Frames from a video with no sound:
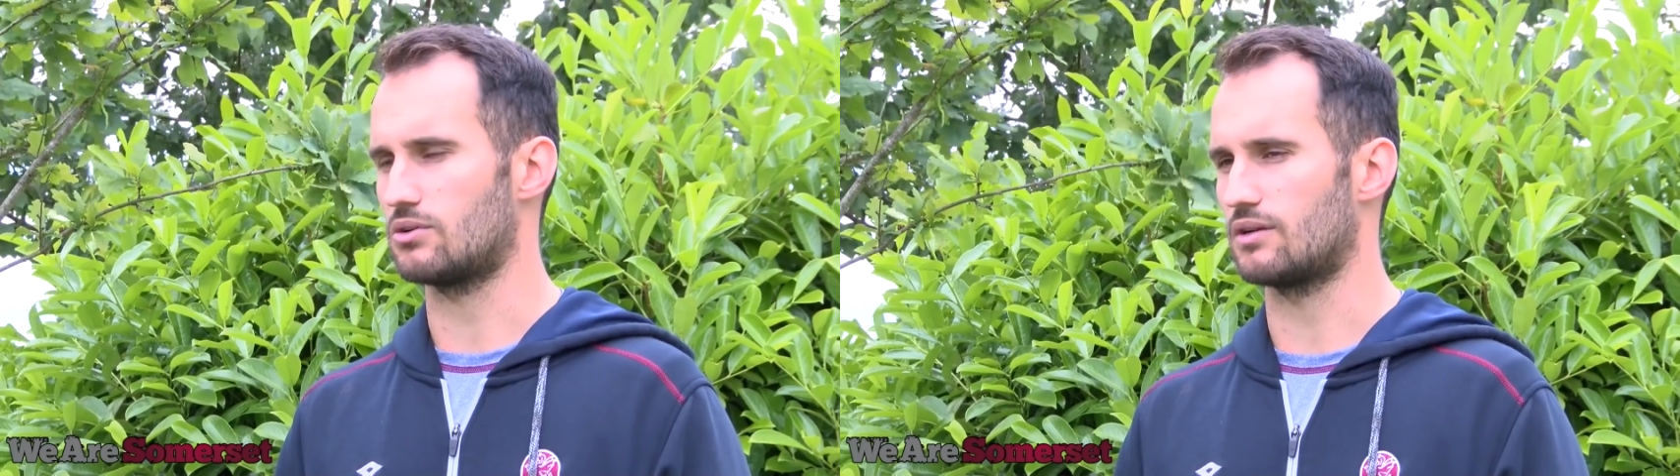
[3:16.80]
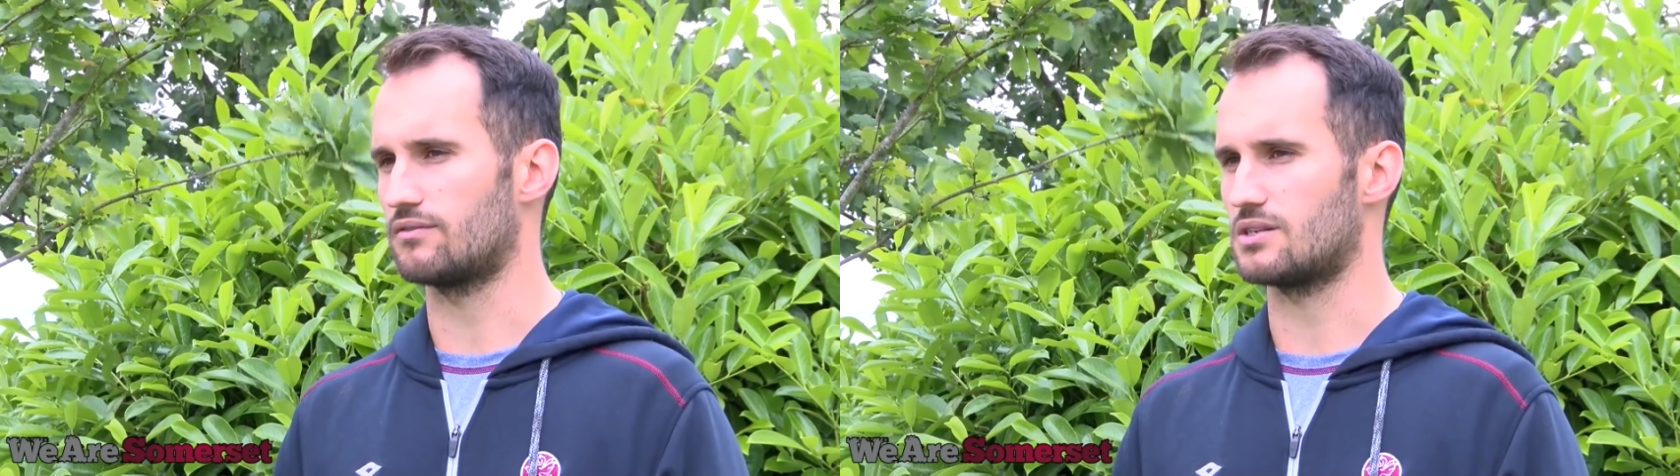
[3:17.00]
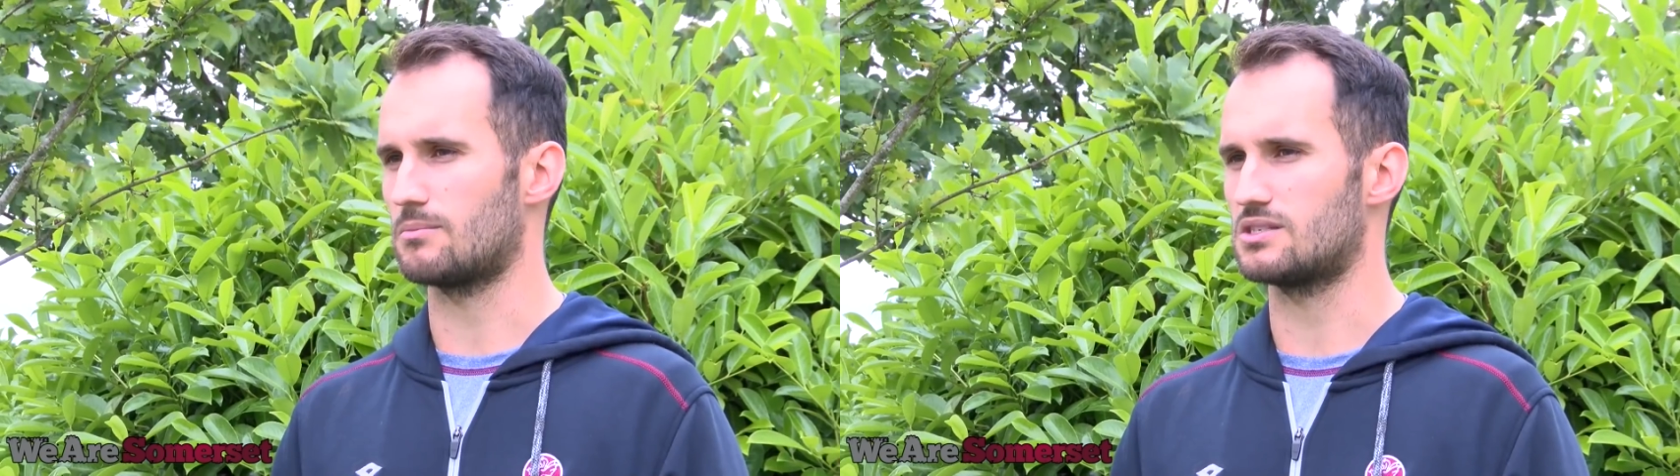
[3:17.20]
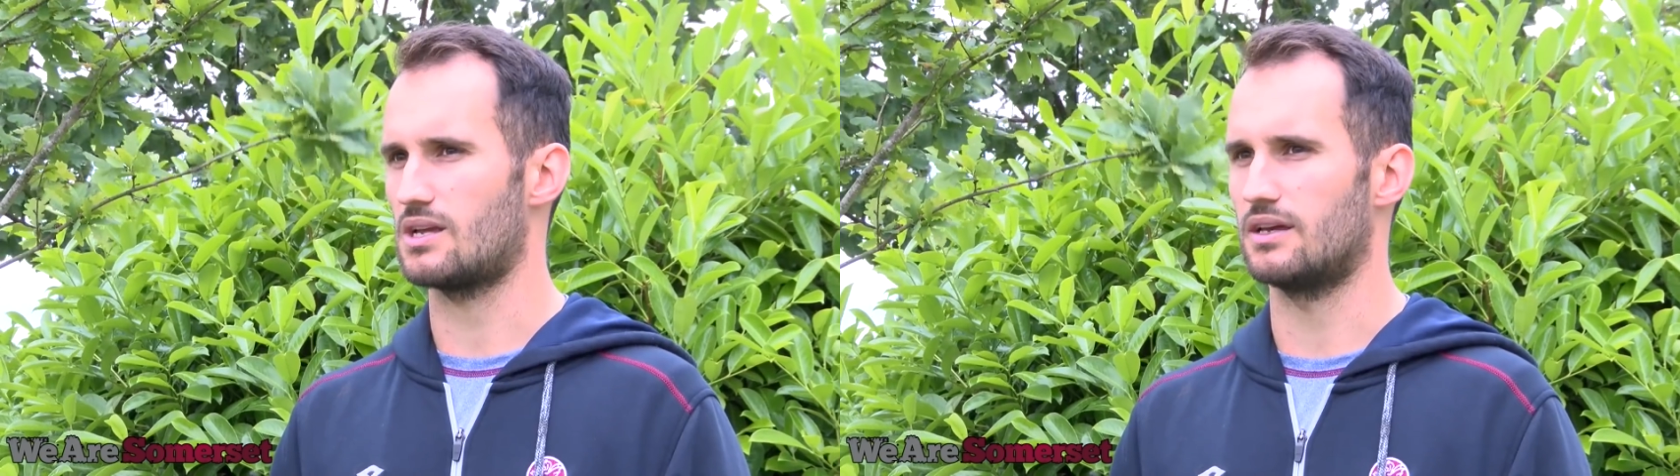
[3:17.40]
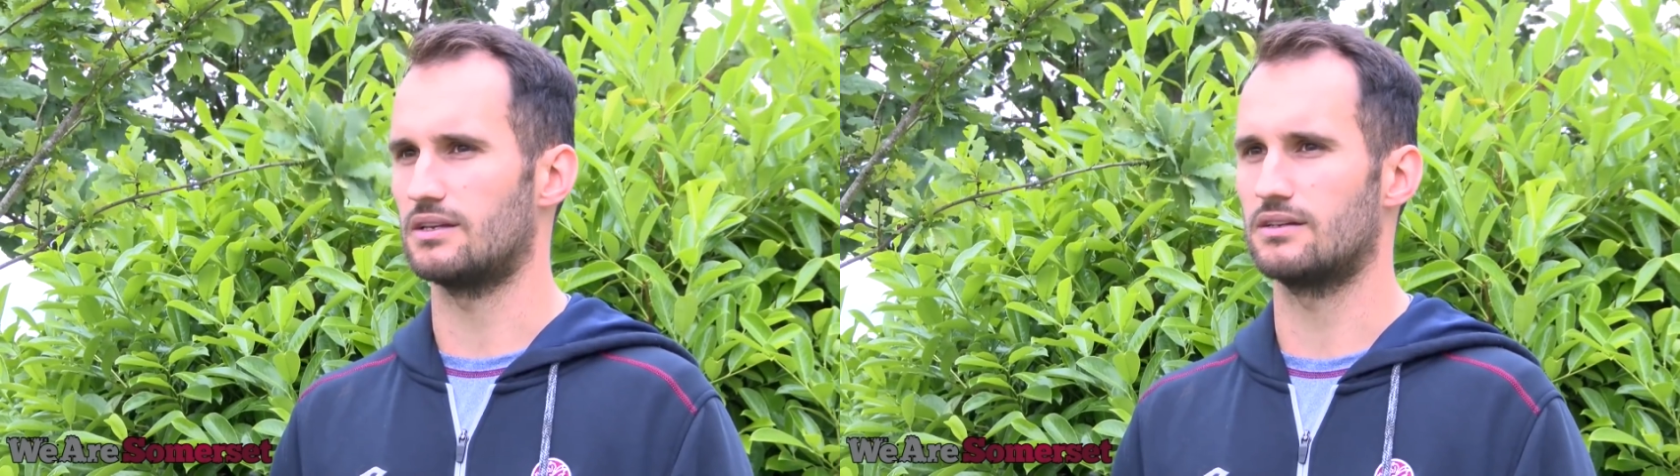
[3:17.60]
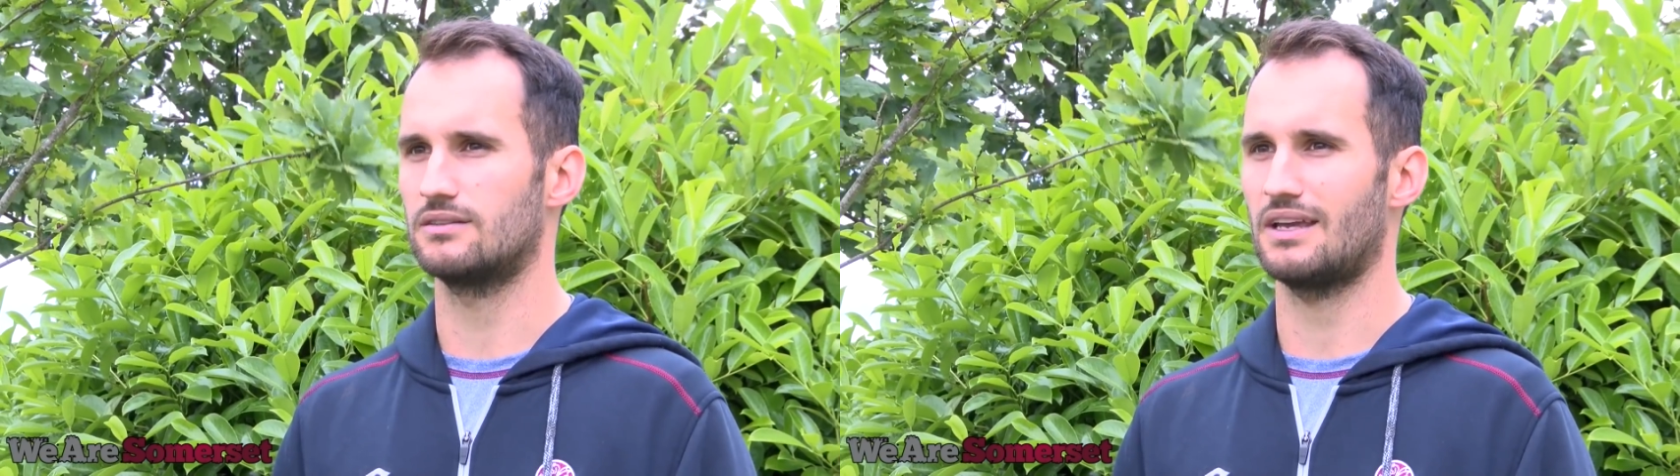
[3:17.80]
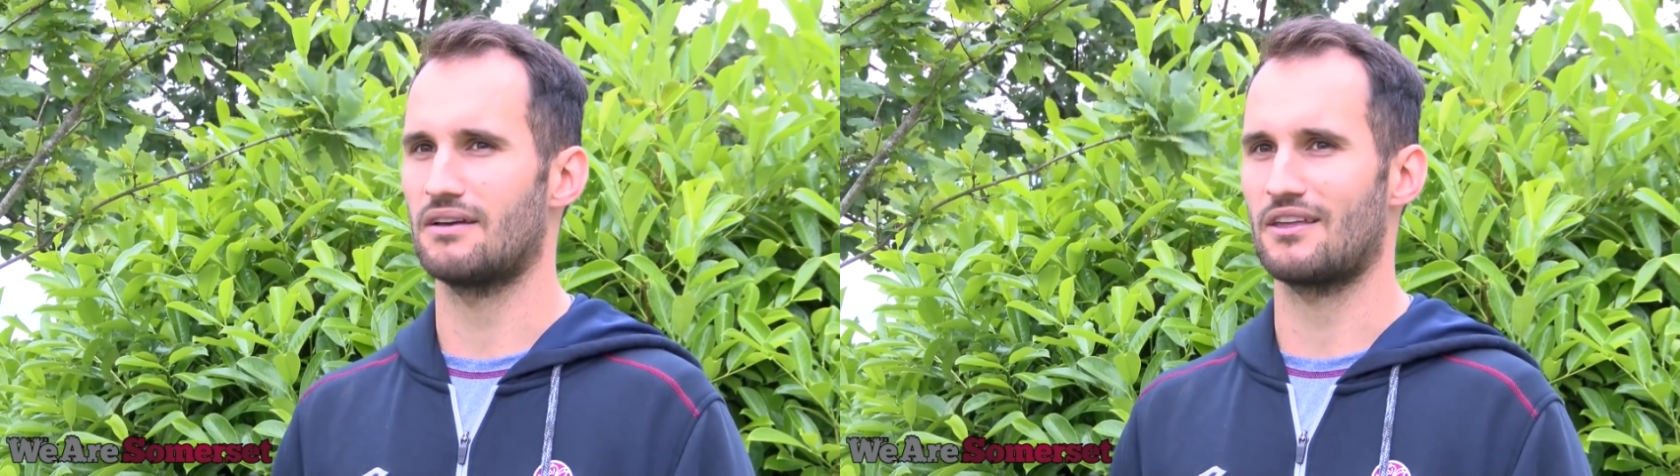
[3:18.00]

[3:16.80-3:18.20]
of cricket for Somerset. And yeah,